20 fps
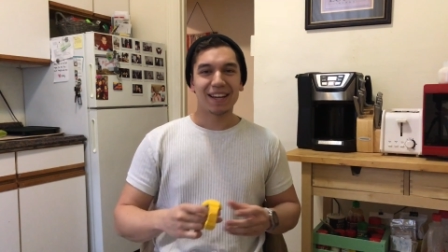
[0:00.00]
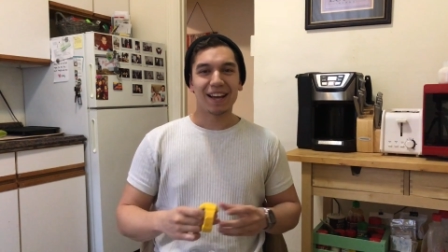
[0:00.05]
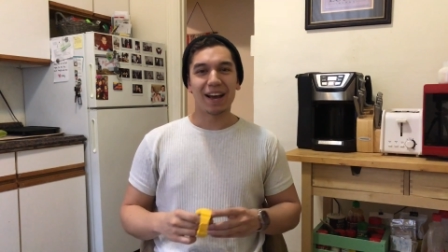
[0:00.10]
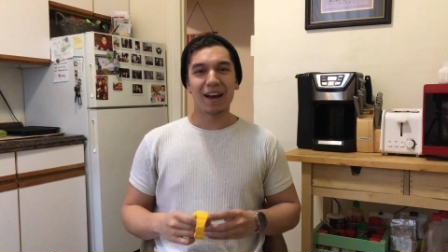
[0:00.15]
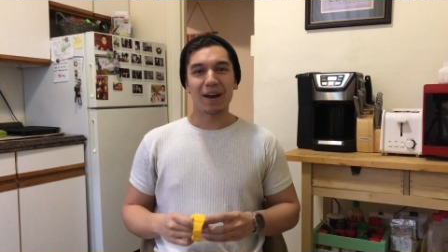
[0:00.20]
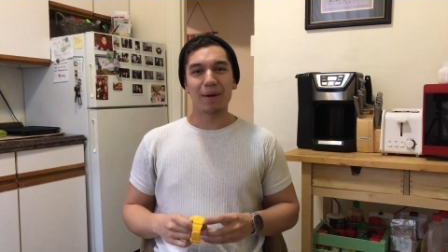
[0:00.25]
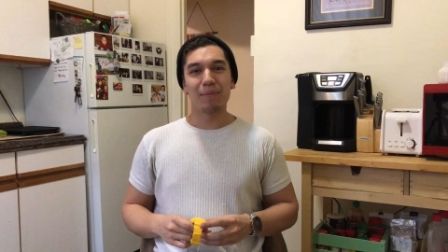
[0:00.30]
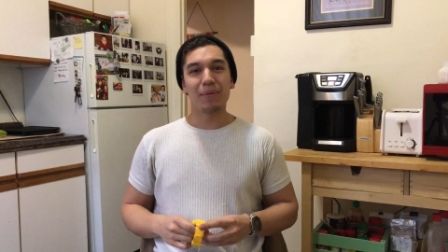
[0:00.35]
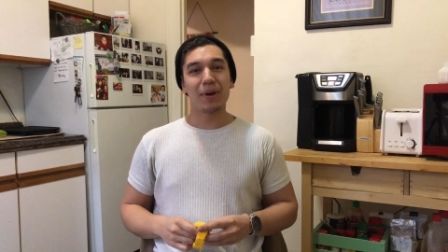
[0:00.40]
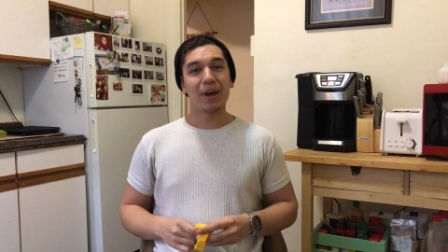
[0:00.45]

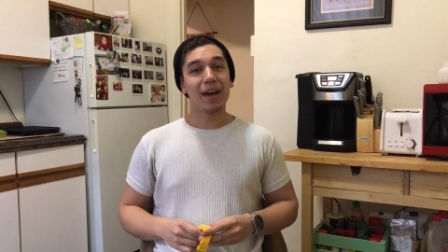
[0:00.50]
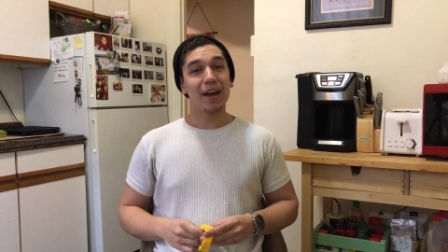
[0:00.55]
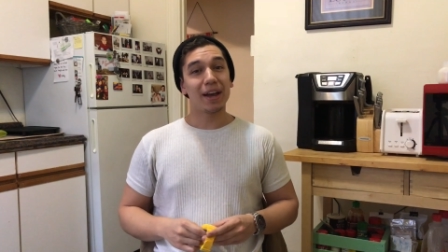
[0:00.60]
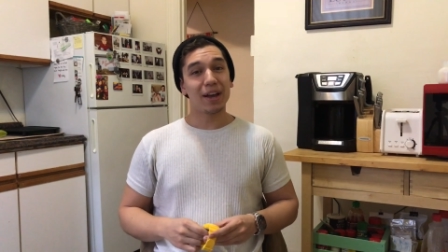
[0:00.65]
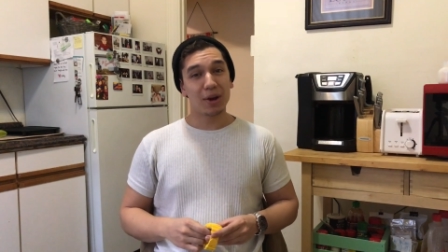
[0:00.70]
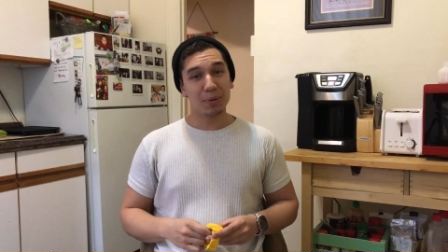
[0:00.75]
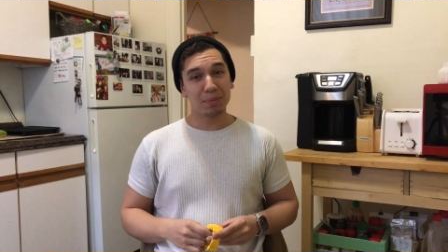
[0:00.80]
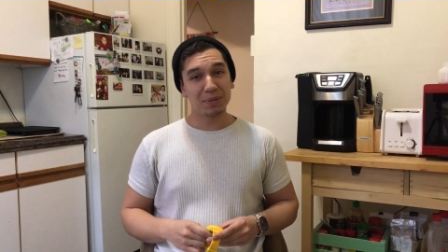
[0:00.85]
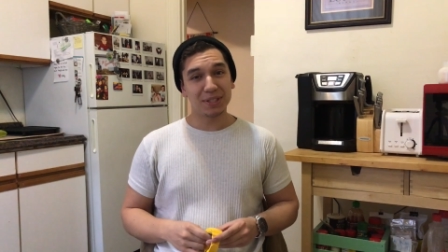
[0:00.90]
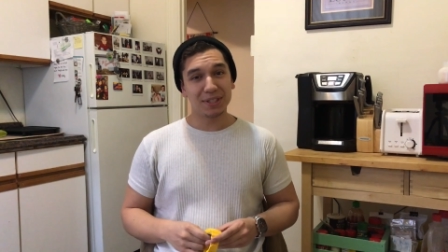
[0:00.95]
Um, I
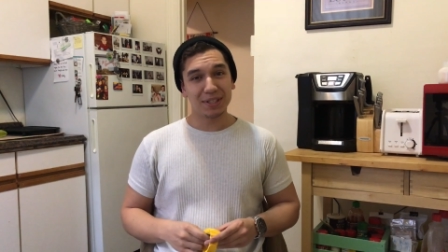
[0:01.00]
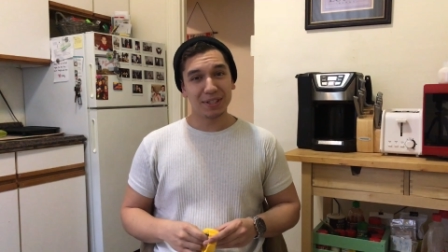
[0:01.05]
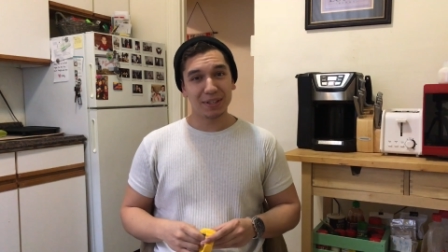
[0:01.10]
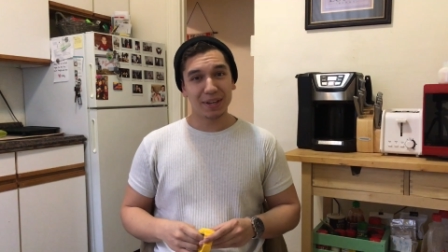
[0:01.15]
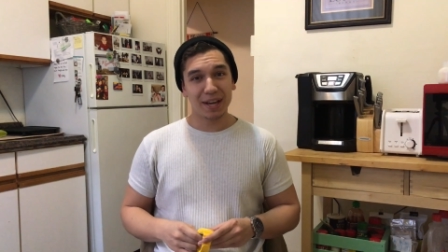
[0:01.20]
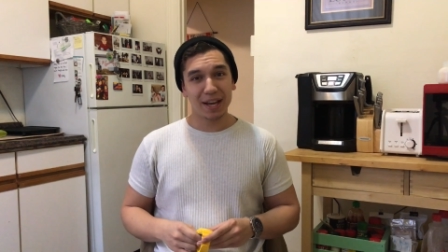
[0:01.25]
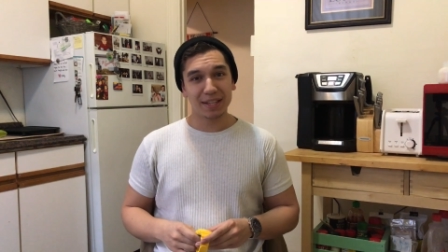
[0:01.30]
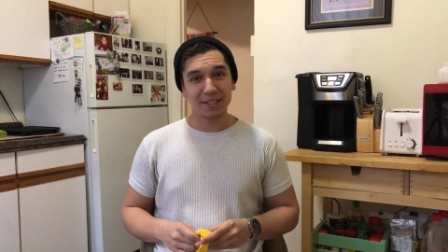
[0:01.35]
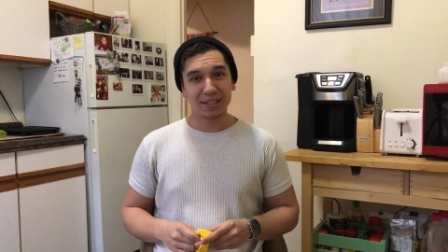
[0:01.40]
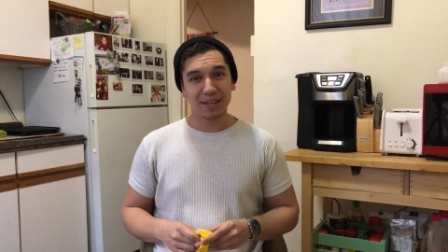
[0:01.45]
hope to see you
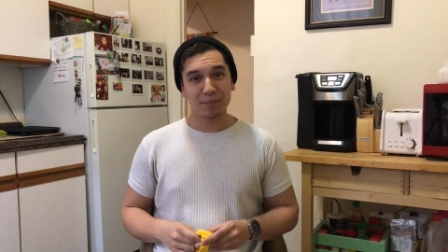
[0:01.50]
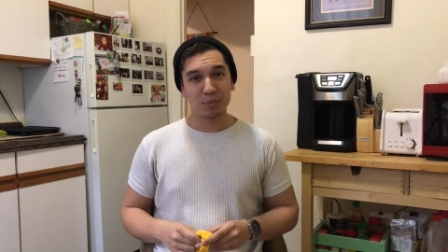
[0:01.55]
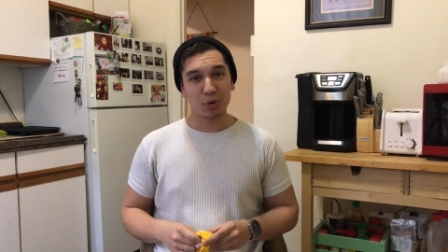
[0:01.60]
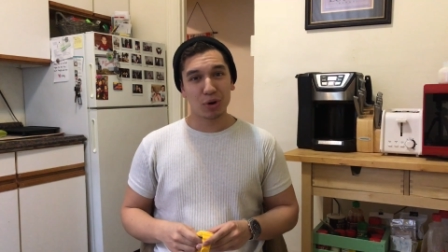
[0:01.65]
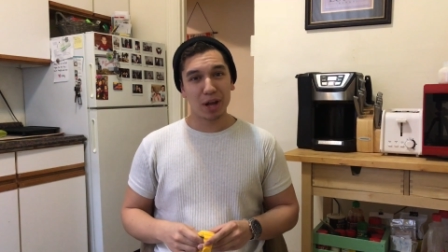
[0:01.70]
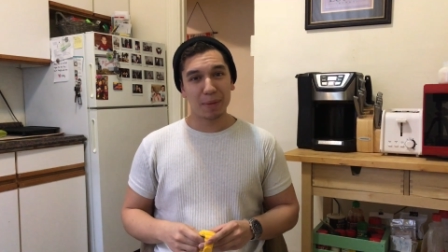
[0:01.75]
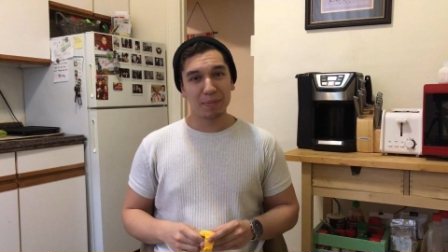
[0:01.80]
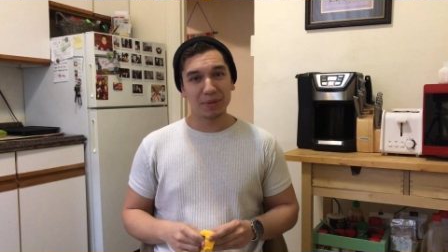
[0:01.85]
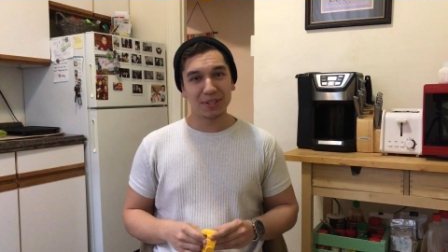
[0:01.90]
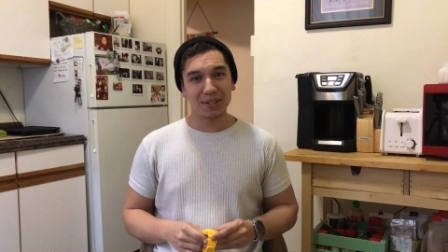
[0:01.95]
guys on
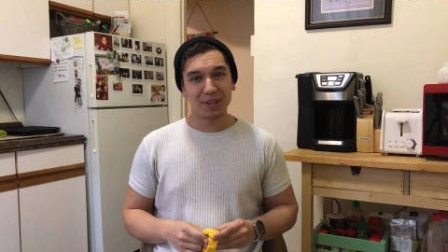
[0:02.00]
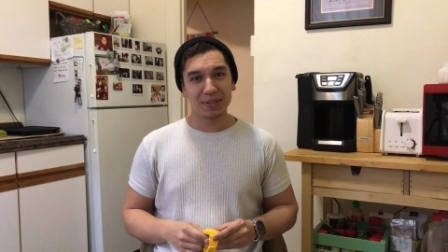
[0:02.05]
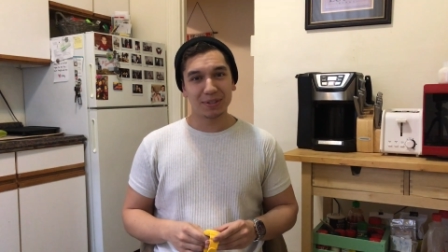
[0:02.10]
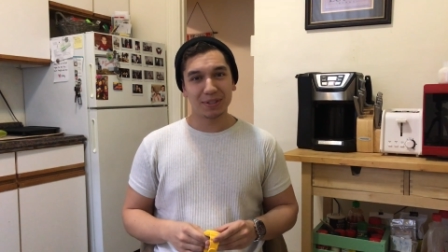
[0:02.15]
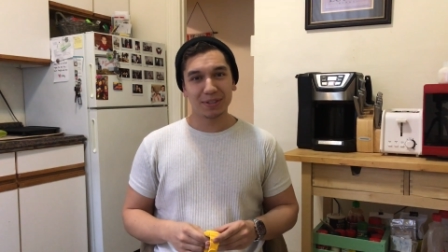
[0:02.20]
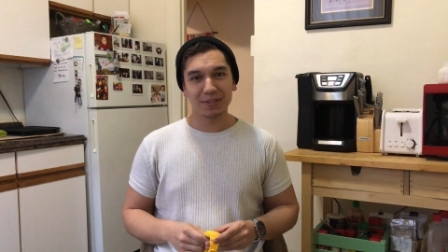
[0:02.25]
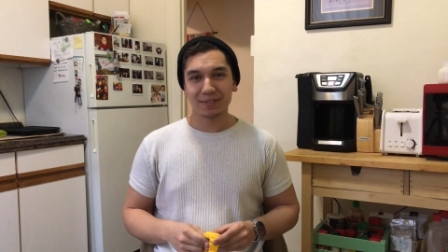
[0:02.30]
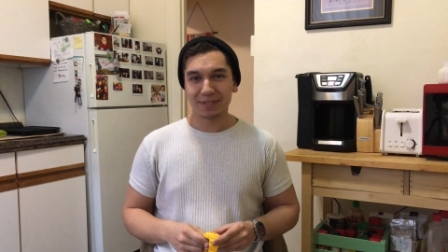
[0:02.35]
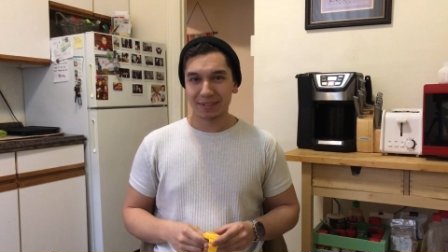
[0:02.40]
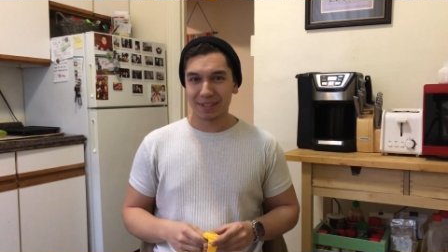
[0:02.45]
more
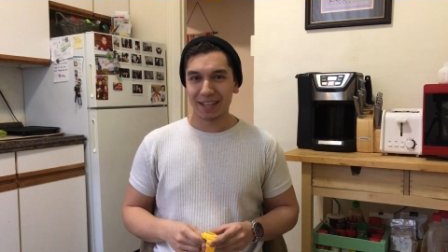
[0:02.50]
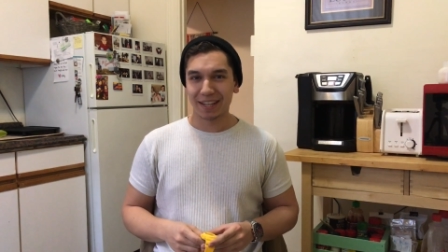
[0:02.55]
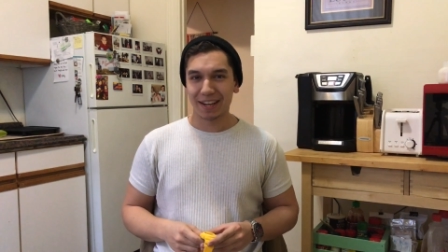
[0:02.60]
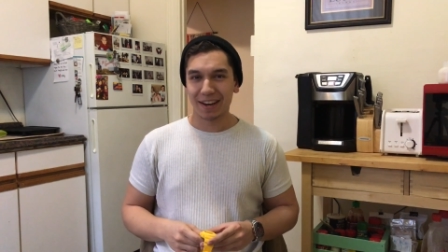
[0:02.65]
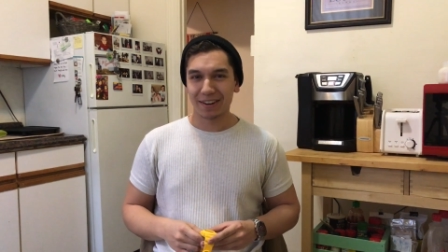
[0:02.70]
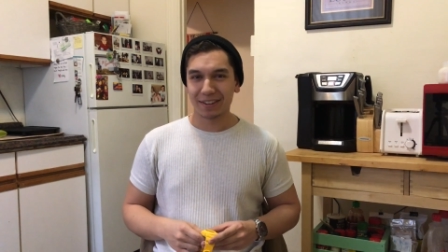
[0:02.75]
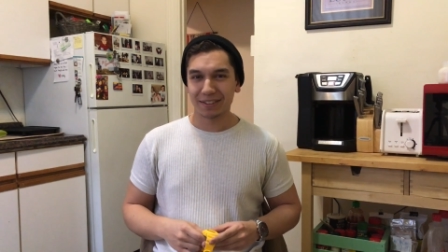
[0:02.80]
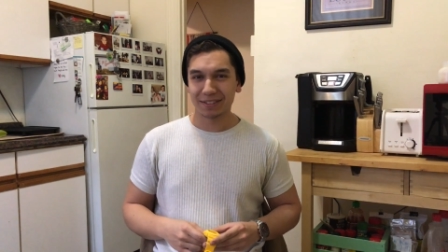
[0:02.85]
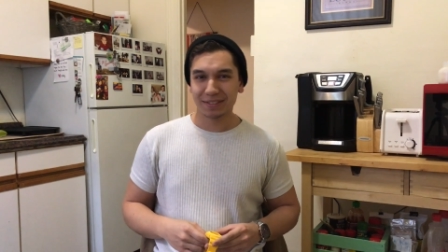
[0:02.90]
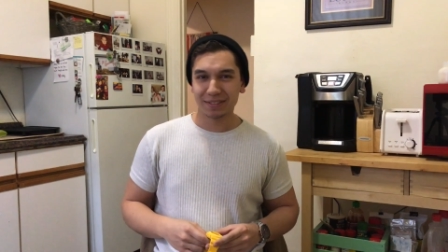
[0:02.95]
episodes. Take
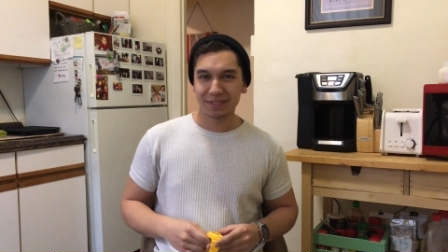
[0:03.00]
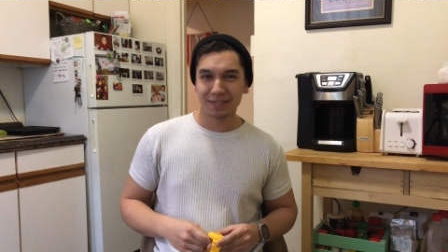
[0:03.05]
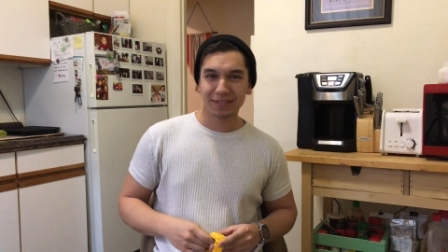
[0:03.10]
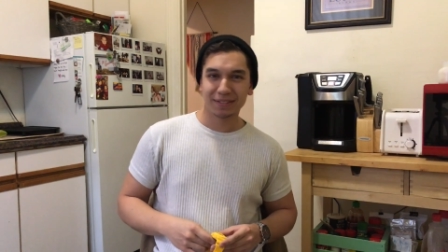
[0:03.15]
care.